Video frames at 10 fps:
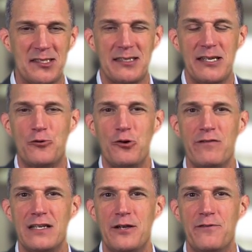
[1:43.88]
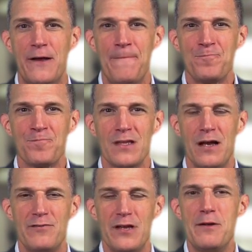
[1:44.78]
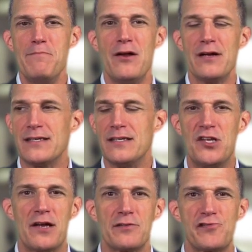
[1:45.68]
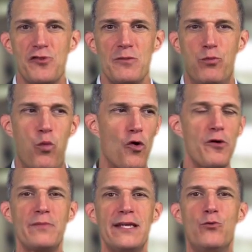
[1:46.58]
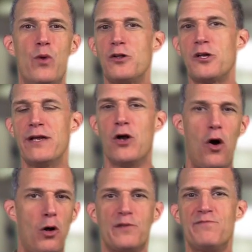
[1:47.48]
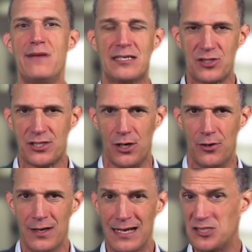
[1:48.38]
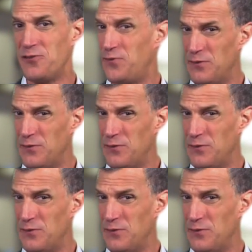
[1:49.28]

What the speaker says: like the equivalent of in America, Donald Trump warmly welcoming all of Mexico as the